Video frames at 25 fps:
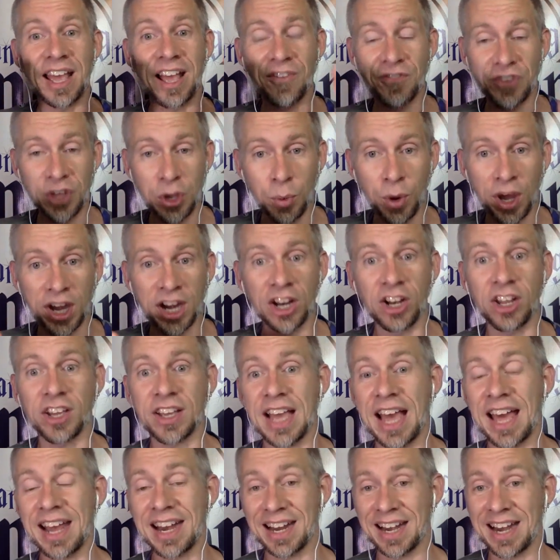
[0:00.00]
If you want to
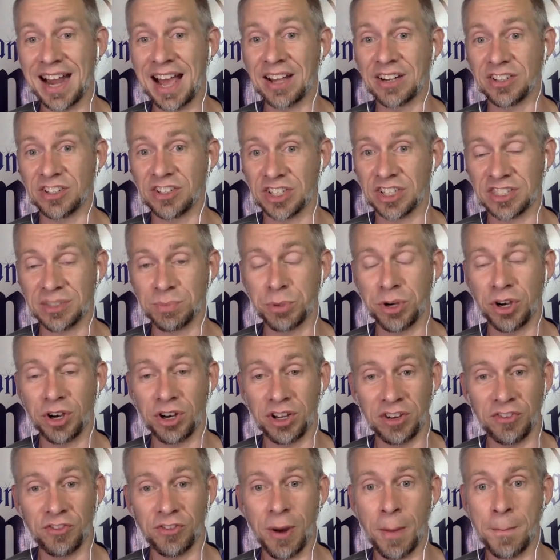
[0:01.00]
look at it just
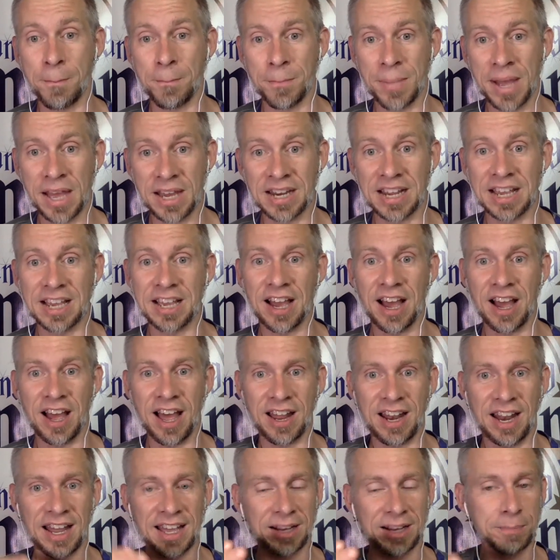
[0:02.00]
purely from money,
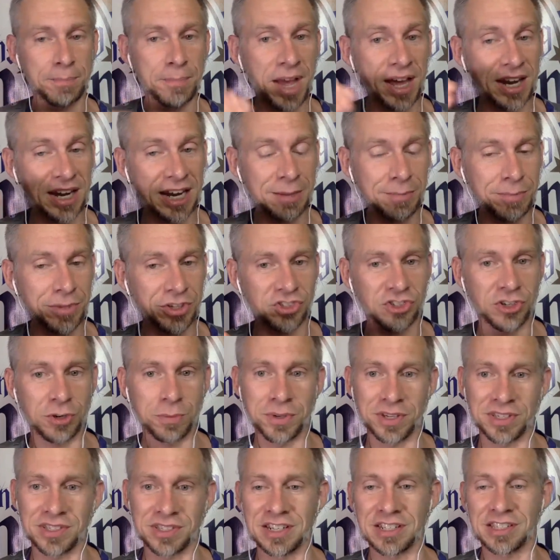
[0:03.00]
money, Mr.
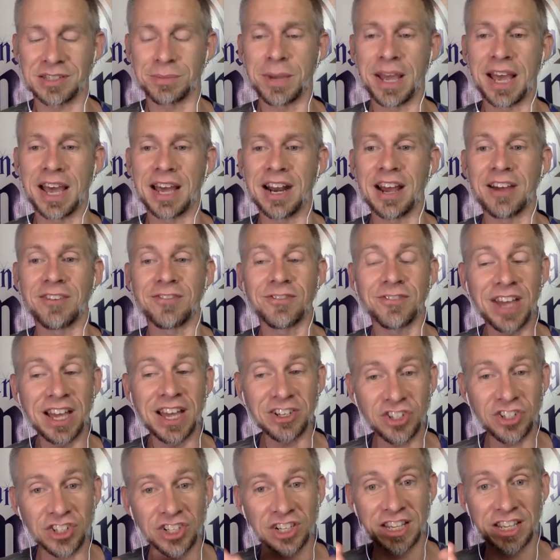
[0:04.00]
Businessman,
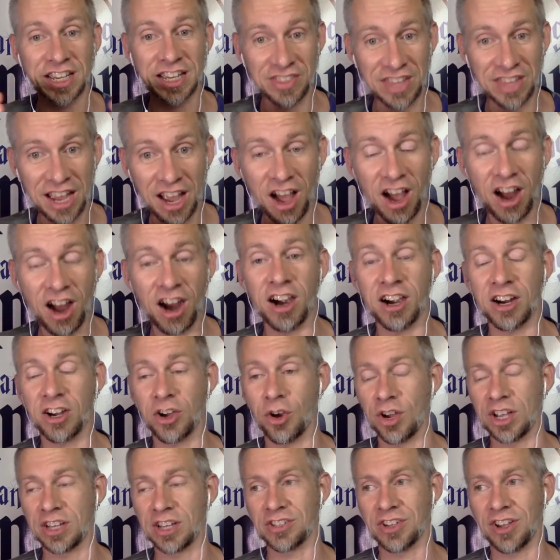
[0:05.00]
eventually they are
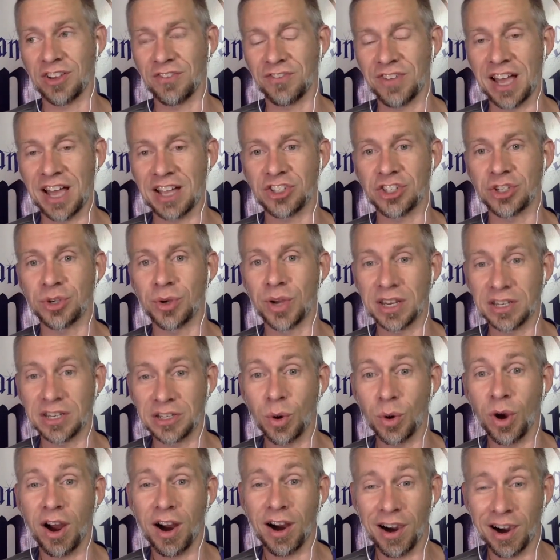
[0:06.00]
going to affect you and
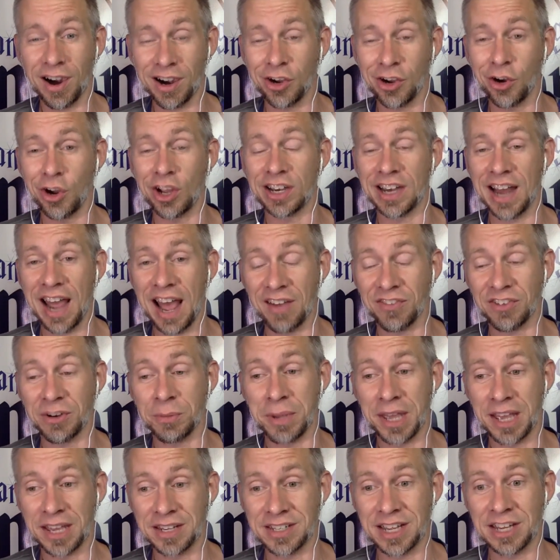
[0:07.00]
you are going to have to
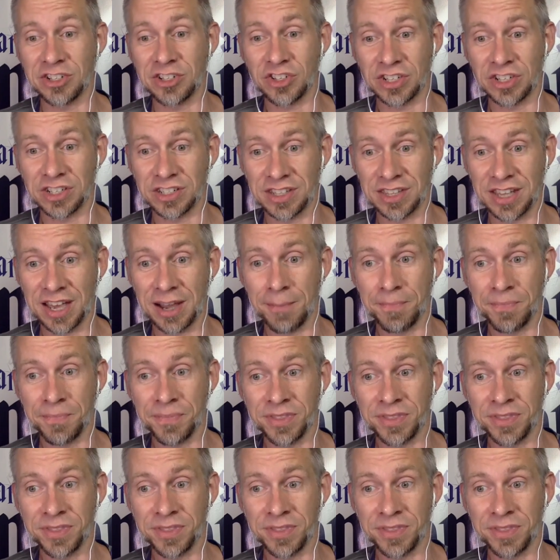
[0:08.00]
pay attention to them.